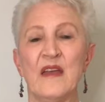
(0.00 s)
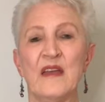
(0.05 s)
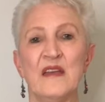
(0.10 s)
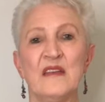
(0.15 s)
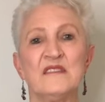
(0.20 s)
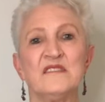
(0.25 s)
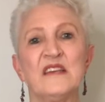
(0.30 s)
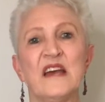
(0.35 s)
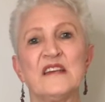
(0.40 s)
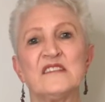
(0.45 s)

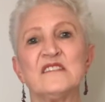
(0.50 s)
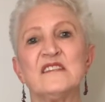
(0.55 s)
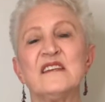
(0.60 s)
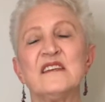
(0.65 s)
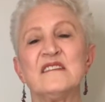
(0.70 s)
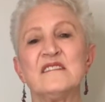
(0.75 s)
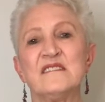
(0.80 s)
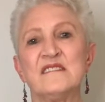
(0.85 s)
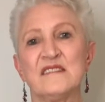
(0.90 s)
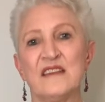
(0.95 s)
It's actually a
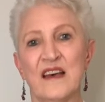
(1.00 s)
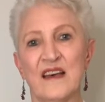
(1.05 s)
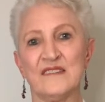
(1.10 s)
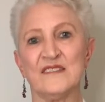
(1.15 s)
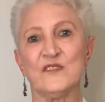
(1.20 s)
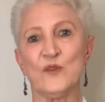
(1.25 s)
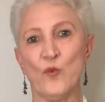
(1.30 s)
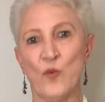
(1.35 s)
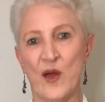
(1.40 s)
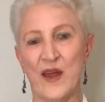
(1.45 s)

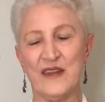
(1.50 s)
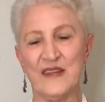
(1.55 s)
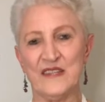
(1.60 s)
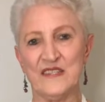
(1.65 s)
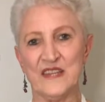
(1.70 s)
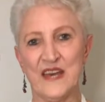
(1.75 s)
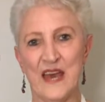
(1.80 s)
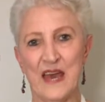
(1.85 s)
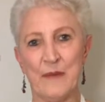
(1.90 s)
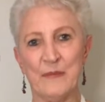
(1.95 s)
disaster waiting to
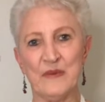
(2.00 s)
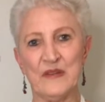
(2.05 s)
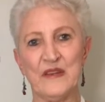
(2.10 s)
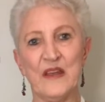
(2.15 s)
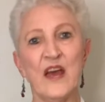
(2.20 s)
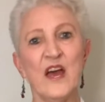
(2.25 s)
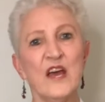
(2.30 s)
happen.